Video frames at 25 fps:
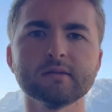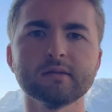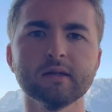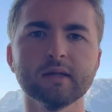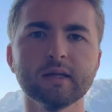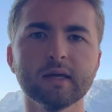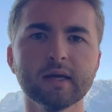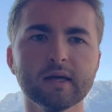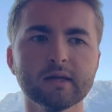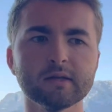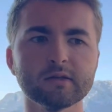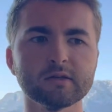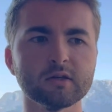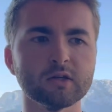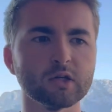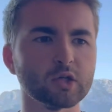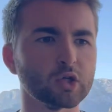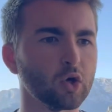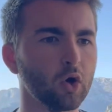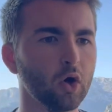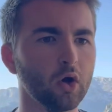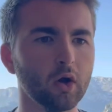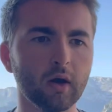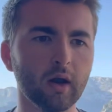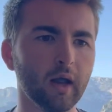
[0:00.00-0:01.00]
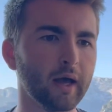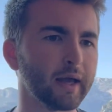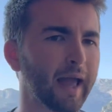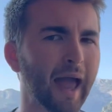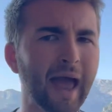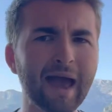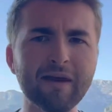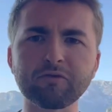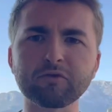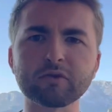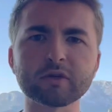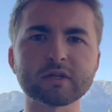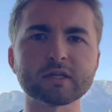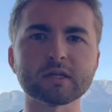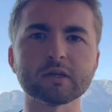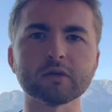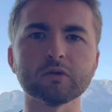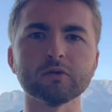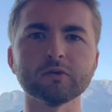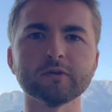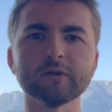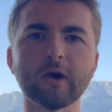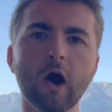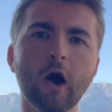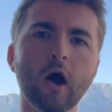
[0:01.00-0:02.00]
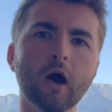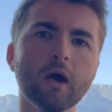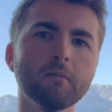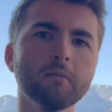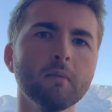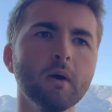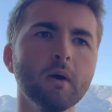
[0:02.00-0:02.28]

till he hits the shot, like every single time.